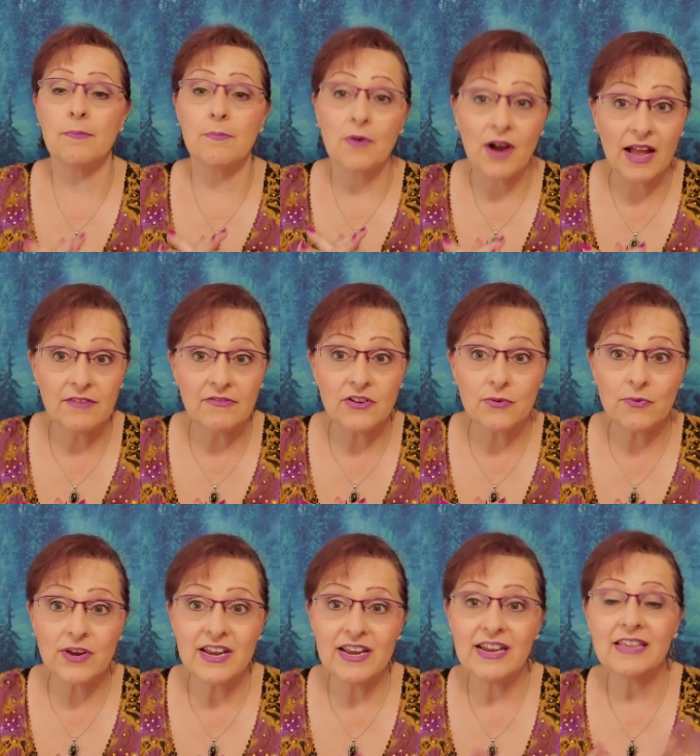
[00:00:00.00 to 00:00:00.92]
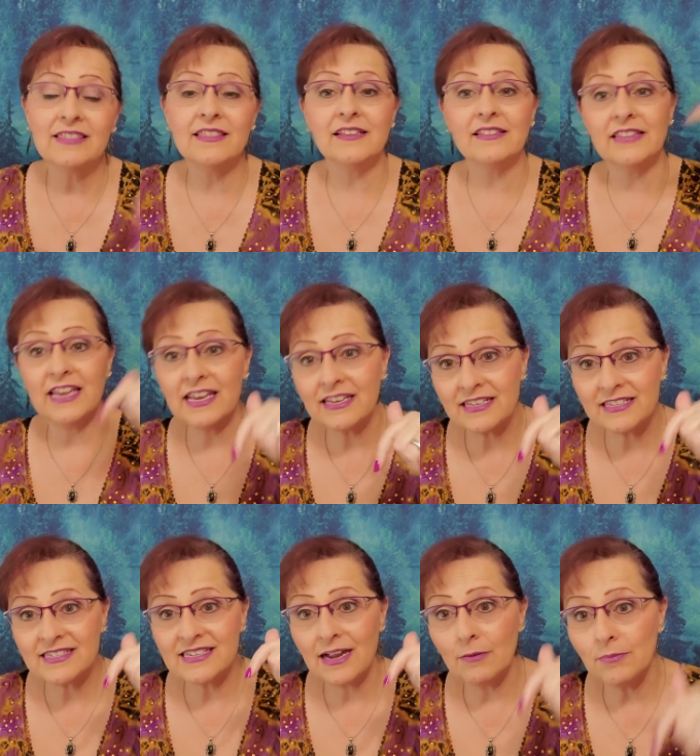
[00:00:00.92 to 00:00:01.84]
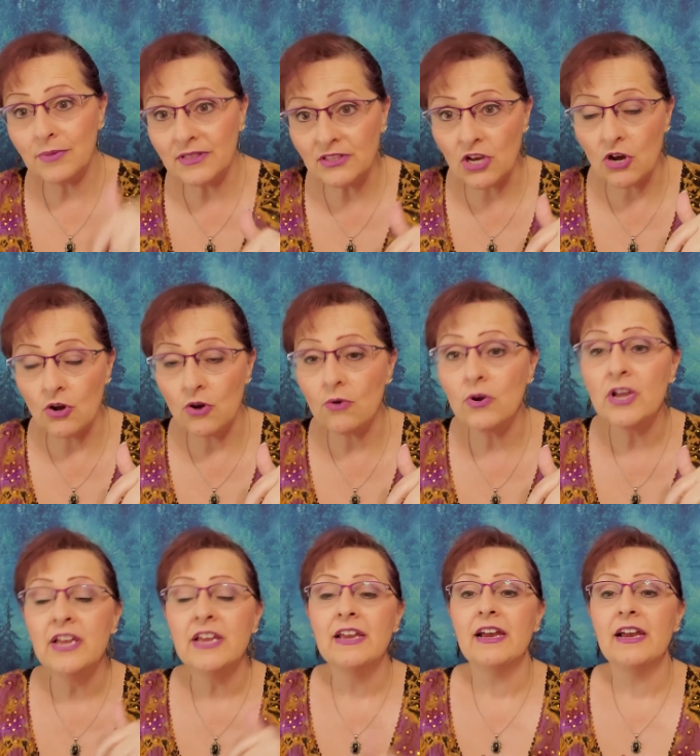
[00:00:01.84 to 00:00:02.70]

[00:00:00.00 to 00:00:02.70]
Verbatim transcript: a private reading, the link is down below.